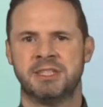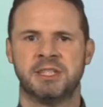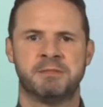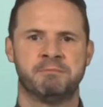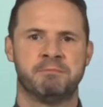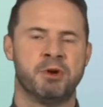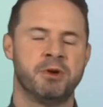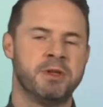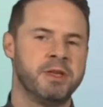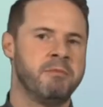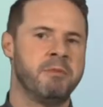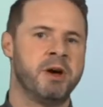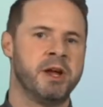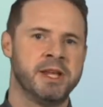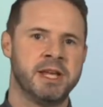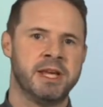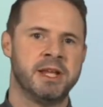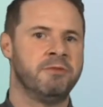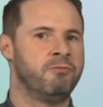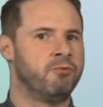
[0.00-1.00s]
Just put your
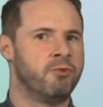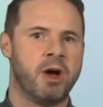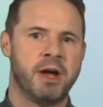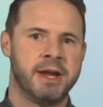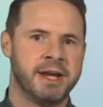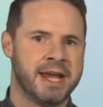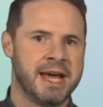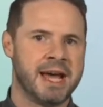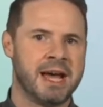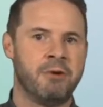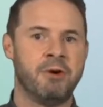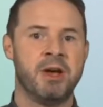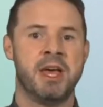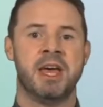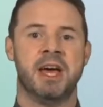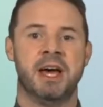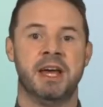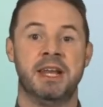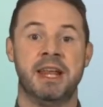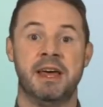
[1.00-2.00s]
money in right now
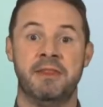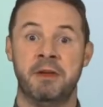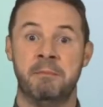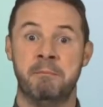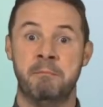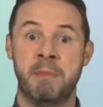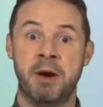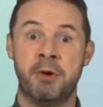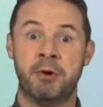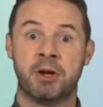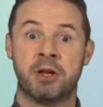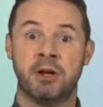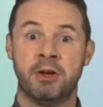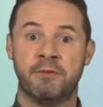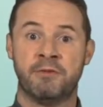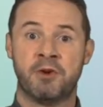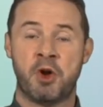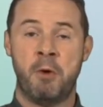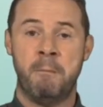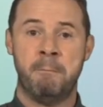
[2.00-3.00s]
and let the miracle
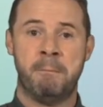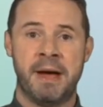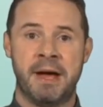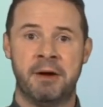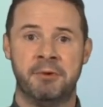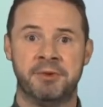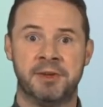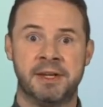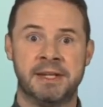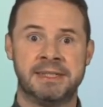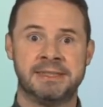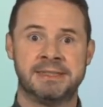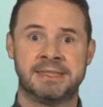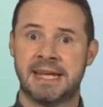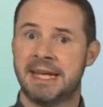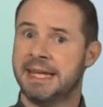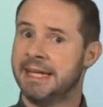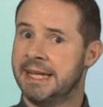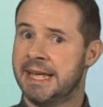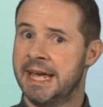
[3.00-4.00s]
of compounding
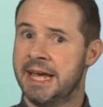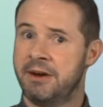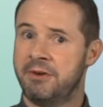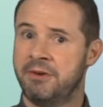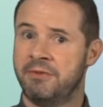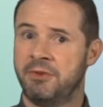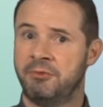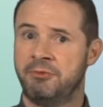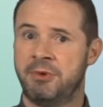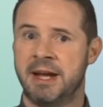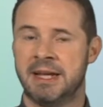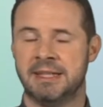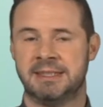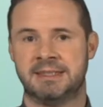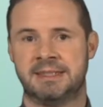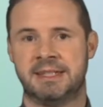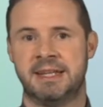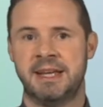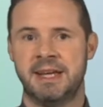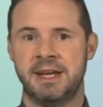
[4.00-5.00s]
take care of the
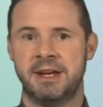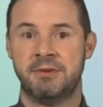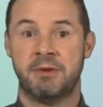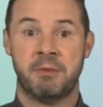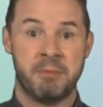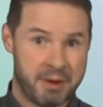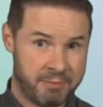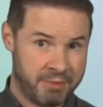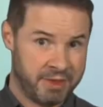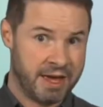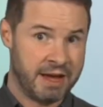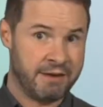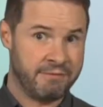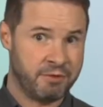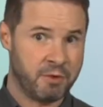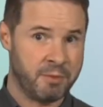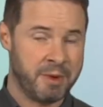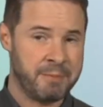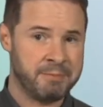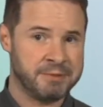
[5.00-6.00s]
rest. Remember that
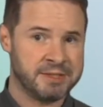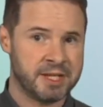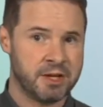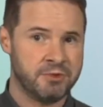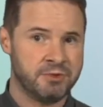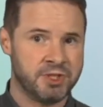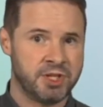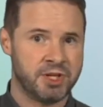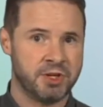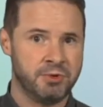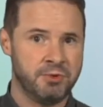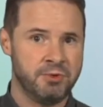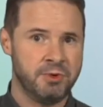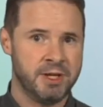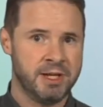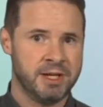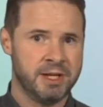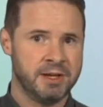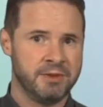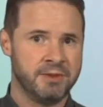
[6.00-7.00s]
from episode 2?
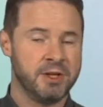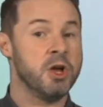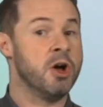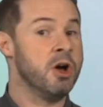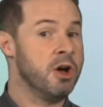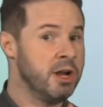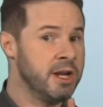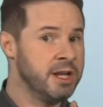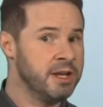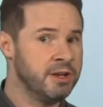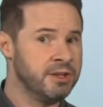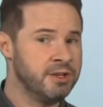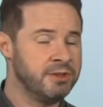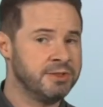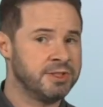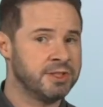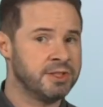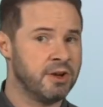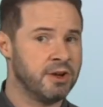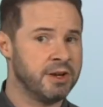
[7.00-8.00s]
The earlier
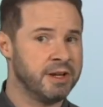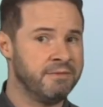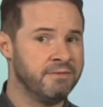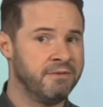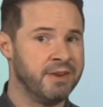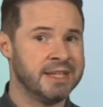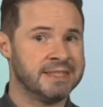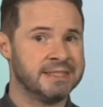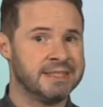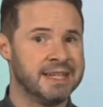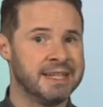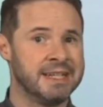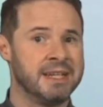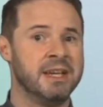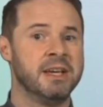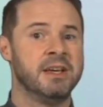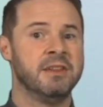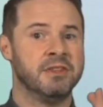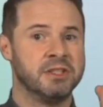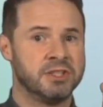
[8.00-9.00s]
you start investing,
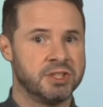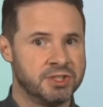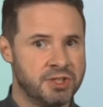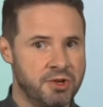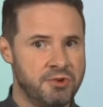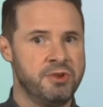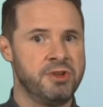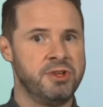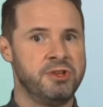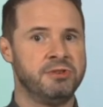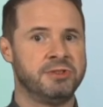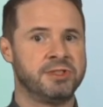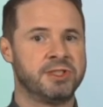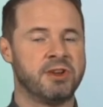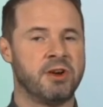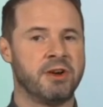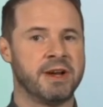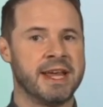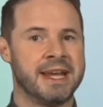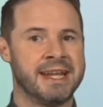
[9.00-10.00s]
the sooner you
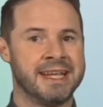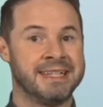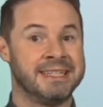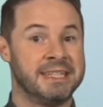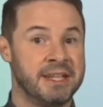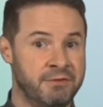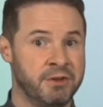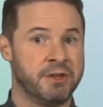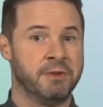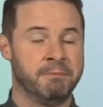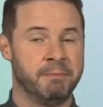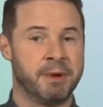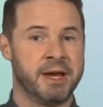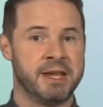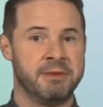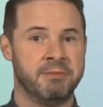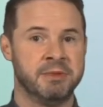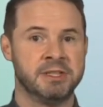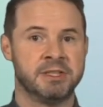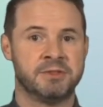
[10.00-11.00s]
start getting dividend
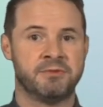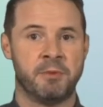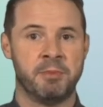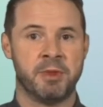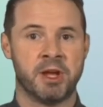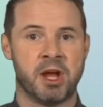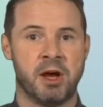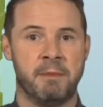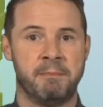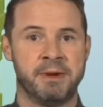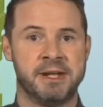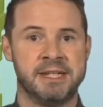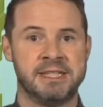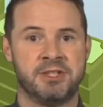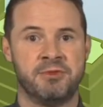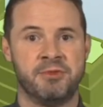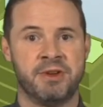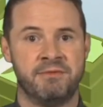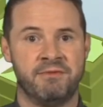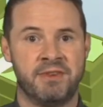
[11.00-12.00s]
payments from the
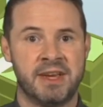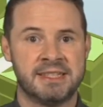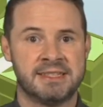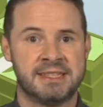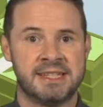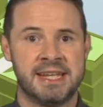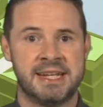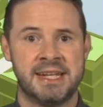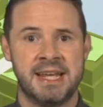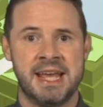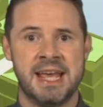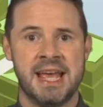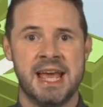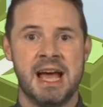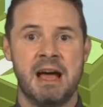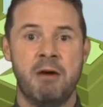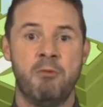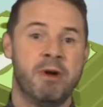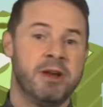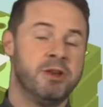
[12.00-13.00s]
companies you invest in,
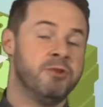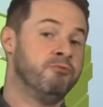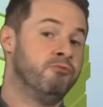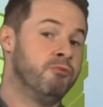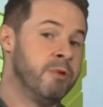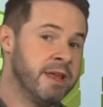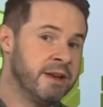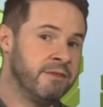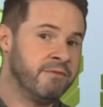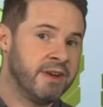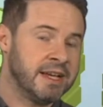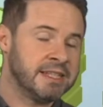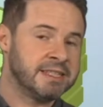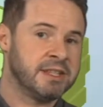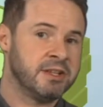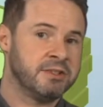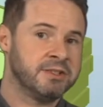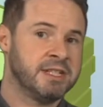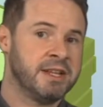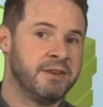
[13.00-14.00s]
and when you
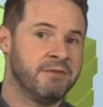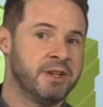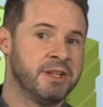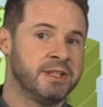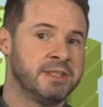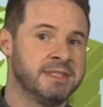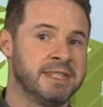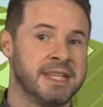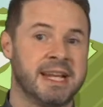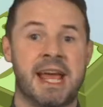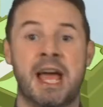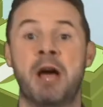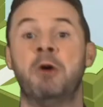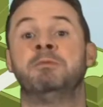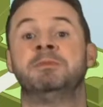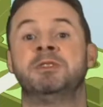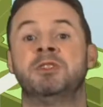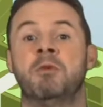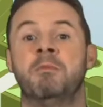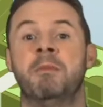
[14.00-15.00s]
reinvest those dividends, it
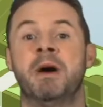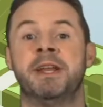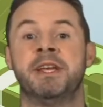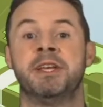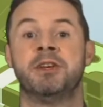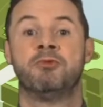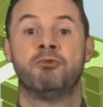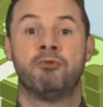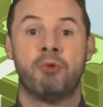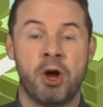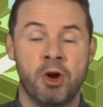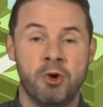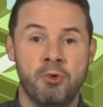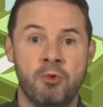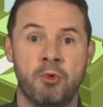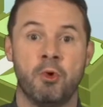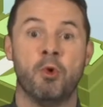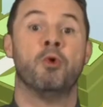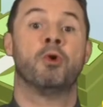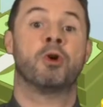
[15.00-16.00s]
helps your money
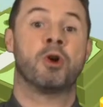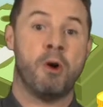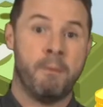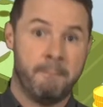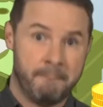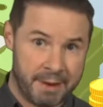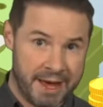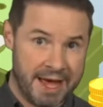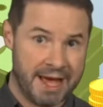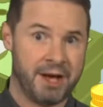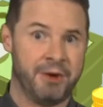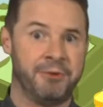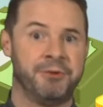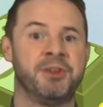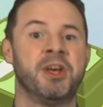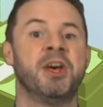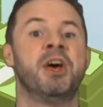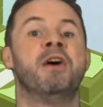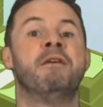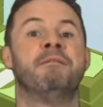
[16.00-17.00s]
grow or
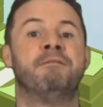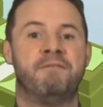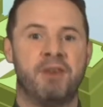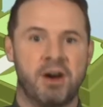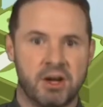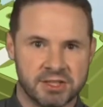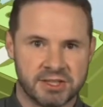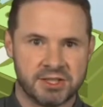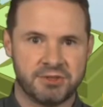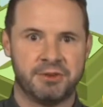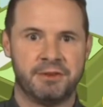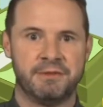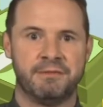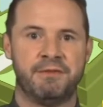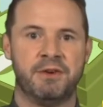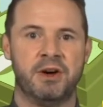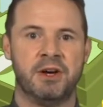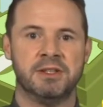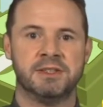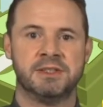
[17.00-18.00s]
compound faster and
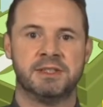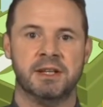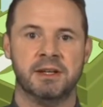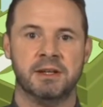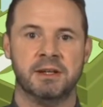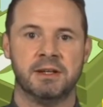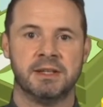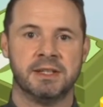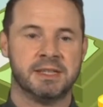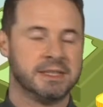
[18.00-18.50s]
faster.